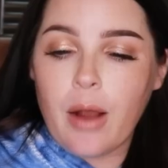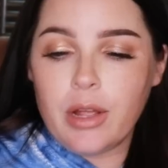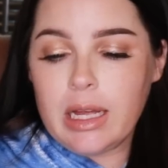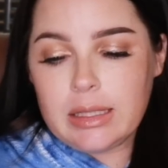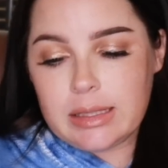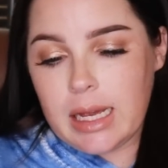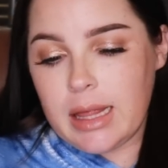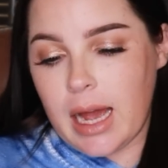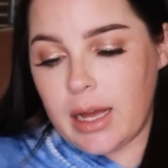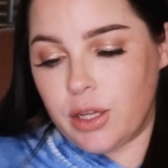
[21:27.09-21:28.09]
How are you going to
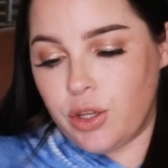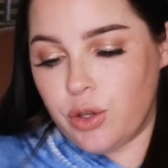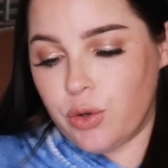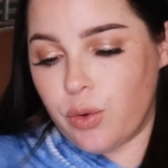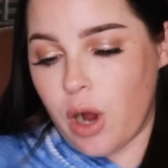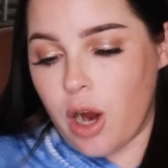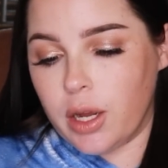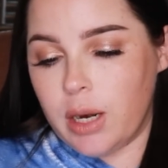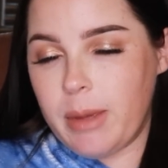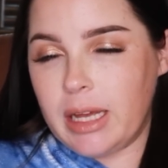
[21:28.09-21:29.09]
say that you
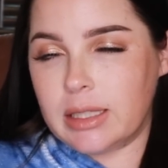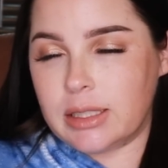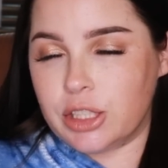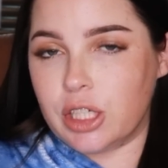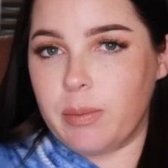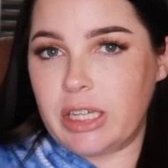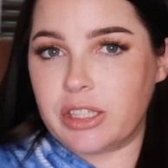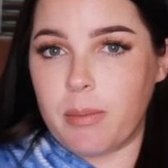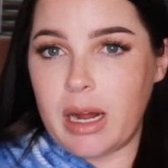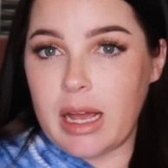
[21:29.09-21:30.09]
aren't going to make a decision
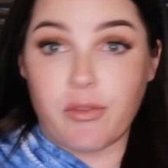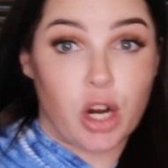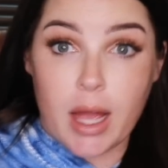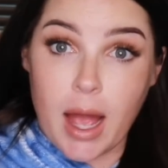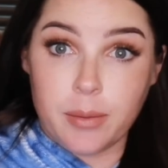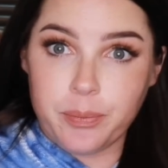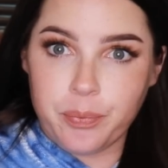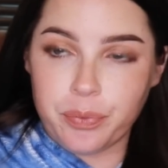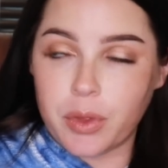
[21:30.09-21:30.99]
based on money ever again?